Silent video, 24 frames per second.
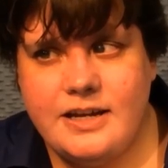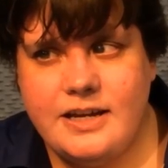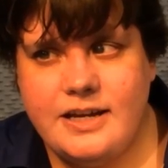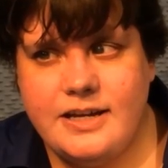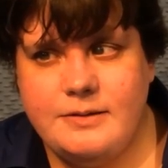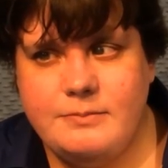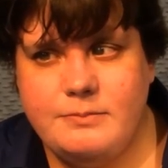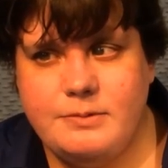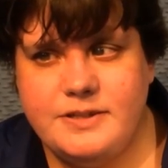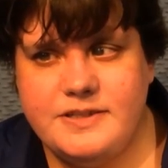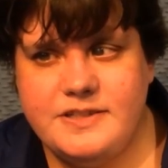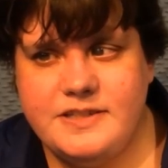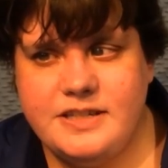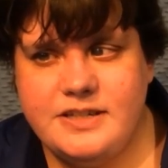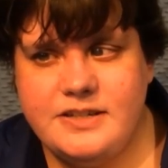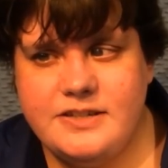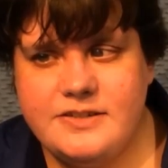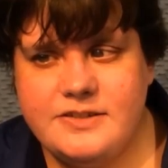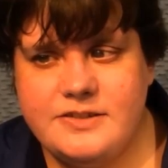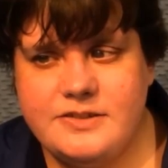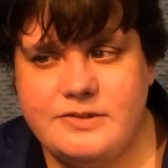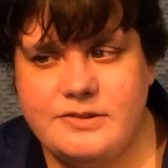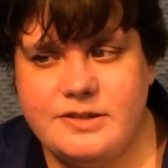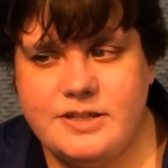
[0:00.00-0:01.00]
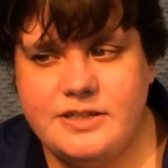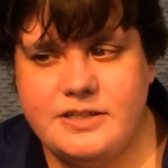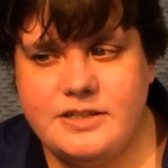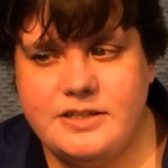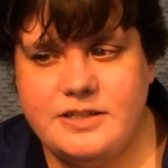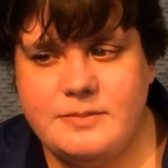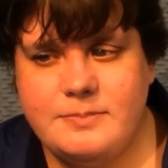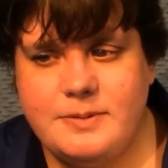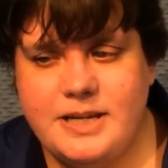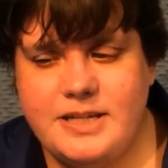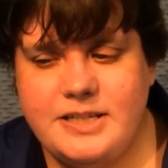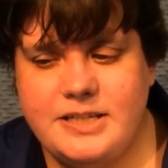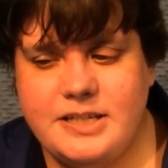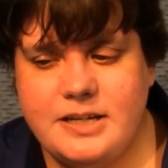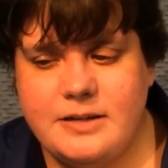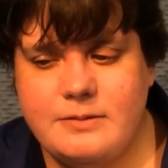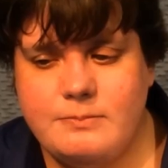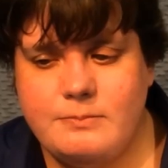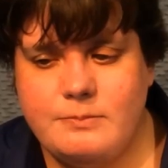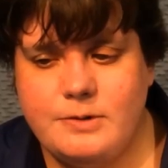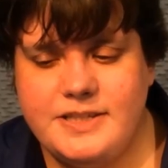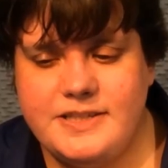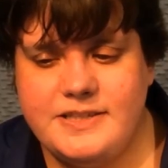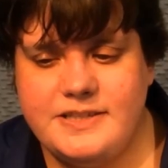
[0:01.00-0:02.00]
And what's here is going to depend
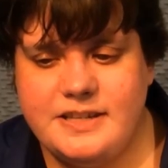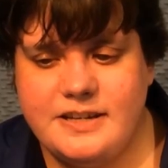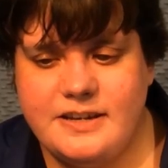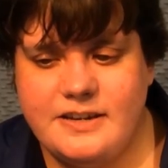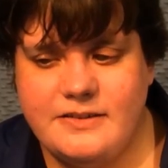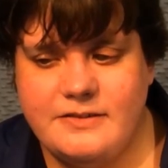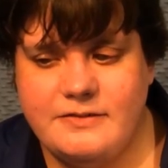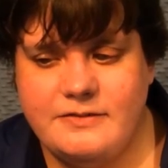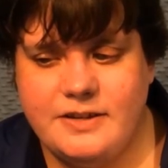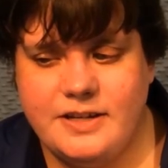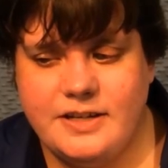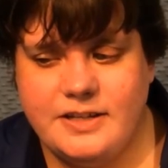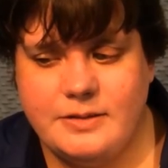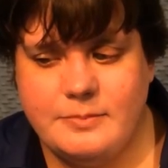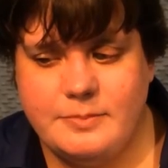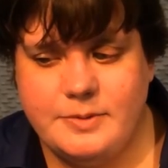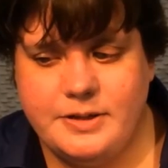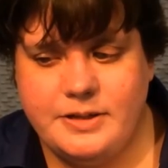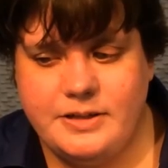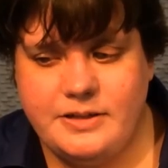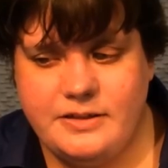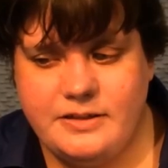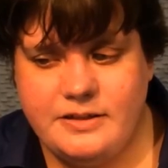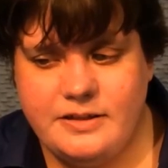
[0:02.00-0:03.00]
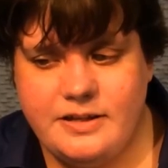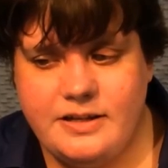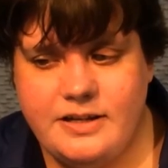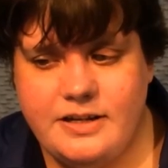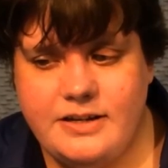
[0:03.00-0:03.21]
on what's available.